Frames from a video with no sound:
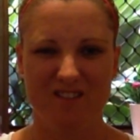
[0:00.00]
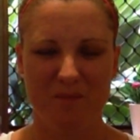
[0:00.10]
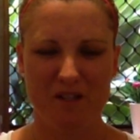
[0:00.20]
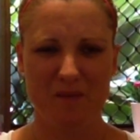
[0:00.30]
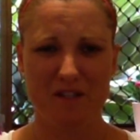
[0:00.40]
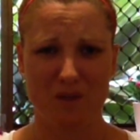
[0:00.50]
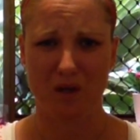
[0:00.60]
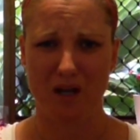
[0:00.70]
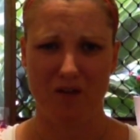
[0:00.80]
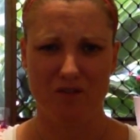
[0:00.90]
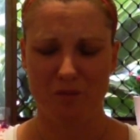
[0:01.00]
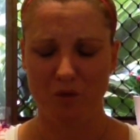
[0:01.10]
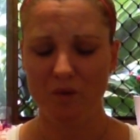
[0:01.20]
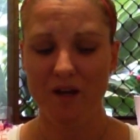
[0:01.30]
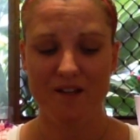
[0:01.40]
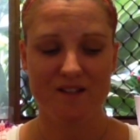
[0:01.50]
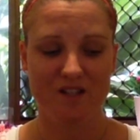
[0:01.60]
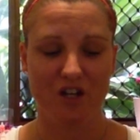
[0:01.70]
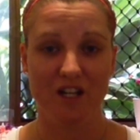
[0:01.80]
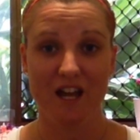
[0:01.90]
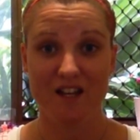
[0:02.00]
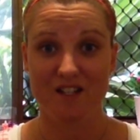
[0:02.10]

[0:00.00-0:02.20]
It must be uncomfortable. So yeah,